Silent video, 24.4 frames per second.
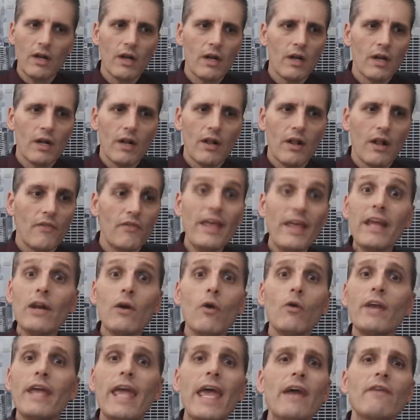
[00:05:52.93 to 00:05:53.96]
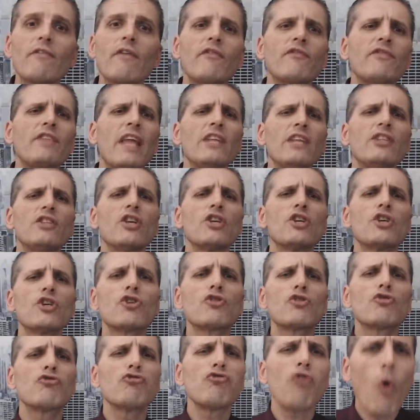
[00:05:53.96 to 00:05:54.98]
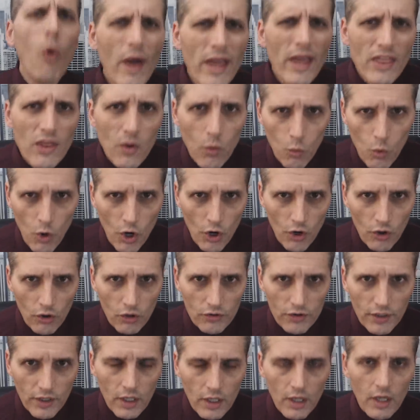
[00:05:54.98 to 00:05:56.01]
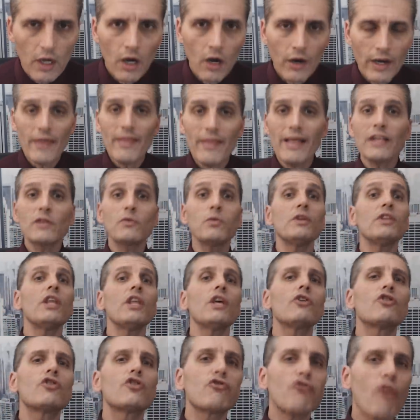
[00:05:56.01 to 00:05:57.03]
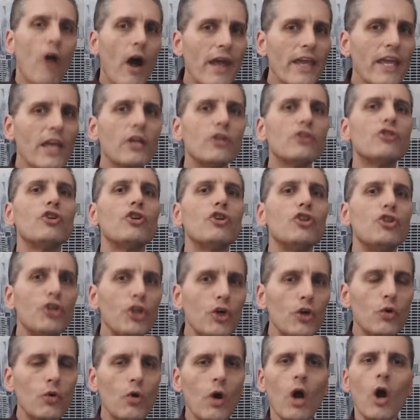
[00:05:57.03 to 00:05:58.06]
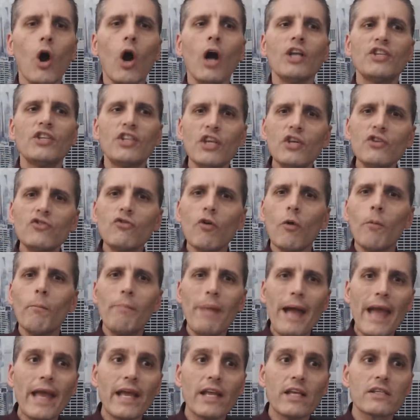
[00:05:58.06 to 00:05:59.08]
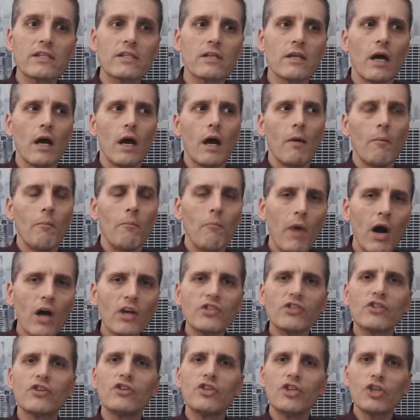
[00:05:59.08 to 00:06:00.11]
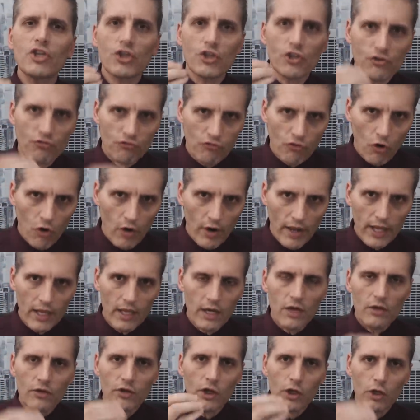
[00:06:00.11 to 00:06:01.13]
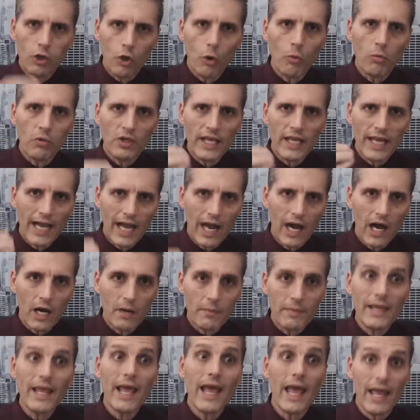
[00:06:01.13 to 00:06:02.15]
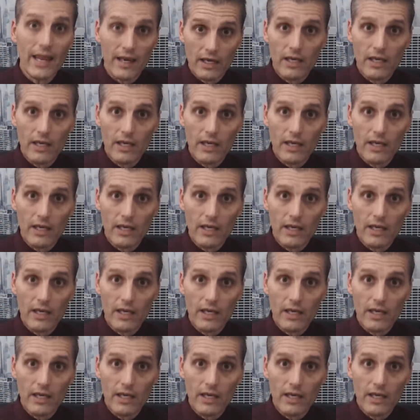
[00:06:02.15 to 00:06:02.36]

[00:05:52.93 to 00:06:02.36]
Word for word: they don't care if they destroy the world. Okay, that's what they're trying to do. Central banks must destroy the global economy and